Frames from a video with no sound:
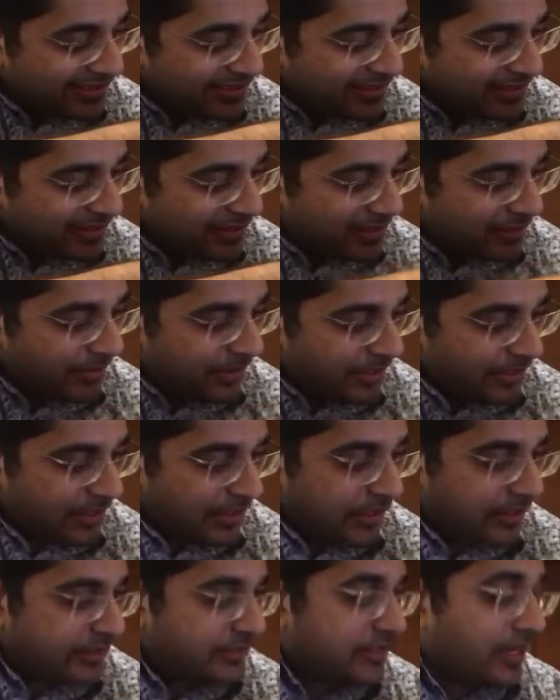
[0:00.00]
Oh my
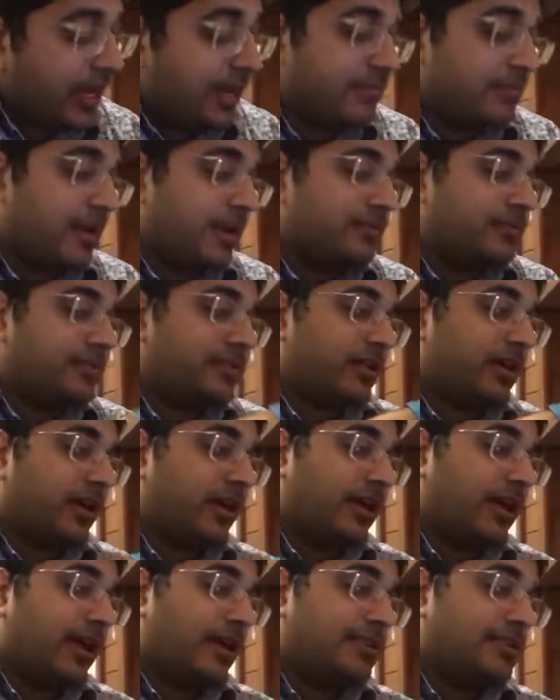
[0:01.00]
gosh. I'm
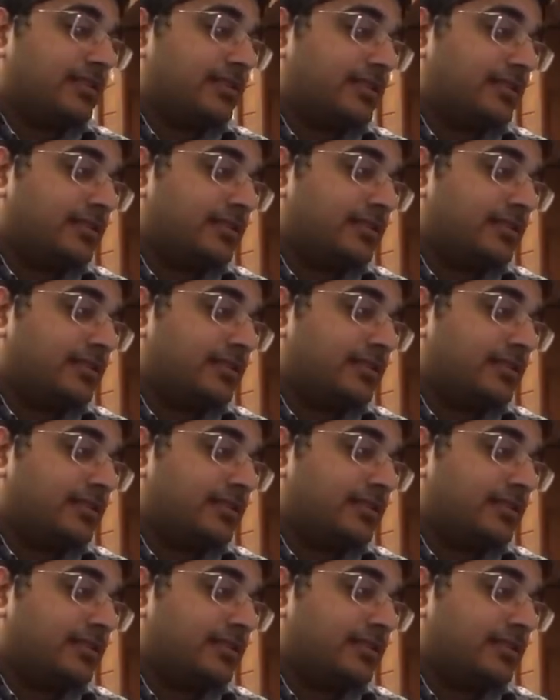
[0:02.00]
sorry, guys.